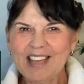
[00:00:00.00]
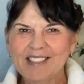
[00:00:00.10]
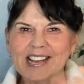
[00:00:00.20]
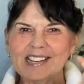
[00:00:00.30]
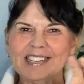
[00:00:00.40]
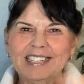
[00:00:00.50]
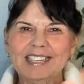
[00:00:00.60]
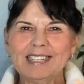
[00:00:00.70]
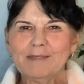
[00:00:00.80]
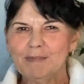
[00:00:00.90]
And that
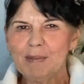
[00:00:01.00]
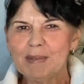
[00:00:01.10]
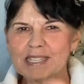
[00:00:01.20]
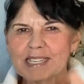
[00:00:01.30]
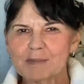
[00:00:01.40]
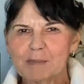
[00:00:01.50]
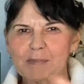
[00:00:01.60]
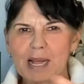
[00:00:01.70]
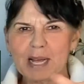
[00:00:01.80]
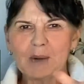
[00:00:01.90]
maybe it's a little
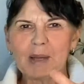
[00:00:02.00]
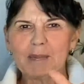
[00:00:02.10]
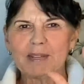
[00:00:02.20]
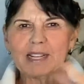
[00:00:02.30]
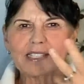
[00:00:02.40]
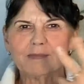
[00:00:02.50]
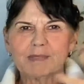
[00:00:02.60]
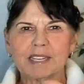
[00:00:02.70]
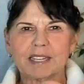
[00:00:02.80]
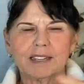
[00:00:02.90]
bit black and white, but that
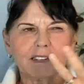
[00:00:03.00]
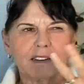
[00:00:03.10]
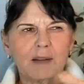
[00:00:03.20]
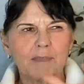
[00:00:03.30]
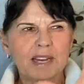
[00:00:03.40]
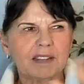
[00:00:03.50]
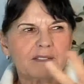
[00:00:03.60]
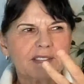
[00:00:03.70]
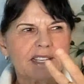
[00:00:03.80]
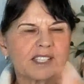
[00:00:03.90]
seems to clear up
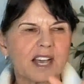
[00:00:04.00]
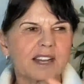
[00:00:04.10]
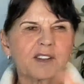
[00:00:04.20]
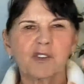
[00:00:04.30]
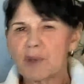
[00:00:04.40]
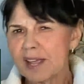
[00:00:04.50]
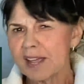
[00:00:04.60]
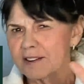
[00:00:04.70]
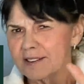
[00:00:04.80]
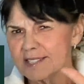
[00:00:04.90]
any of these kind of
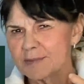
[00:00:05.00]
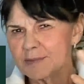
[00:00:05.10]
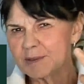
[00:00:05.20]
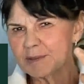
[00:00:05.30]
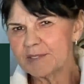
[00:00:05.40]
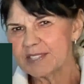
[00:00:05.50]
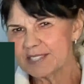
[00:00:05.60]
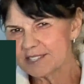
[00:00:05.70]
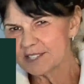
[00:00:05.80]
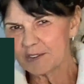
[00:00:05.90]
gray areas in terms of,
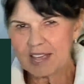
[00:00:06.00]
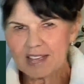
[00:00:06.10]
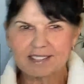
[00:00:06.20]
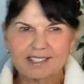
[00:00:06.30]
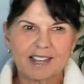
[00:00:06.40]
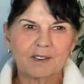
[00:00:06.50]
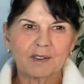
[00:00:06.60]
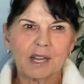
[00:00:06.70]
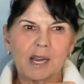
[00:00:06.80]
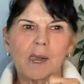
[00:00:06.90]
is this okay? Is that
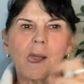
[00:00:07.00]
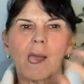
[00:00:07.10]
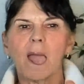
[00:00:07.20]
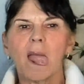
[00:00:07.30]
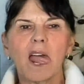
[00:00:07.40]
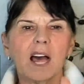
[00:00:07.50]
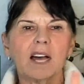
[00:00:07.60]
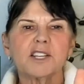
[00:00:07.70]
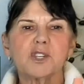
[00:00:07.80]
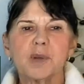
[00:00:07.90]
okay?
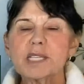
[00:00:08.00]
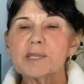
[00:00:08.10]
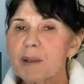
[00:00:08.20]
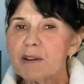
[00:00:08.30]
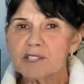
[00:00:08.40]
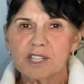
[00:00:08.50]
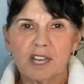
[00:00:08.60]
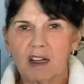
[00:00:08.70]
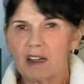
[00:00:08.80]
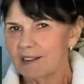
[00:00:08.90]

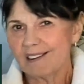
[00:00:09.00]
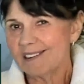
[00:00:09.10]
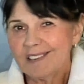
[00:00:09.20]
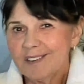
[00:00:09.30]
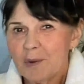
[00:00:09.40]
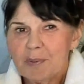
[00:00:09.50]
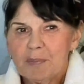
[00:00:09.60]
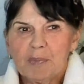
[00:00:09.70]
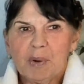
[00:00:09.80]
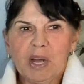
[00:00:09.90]
Transparency. Are you an
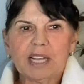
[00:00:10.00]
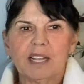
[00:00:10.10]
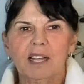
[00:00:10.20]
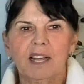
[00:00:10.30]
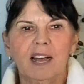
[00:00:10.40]
open book?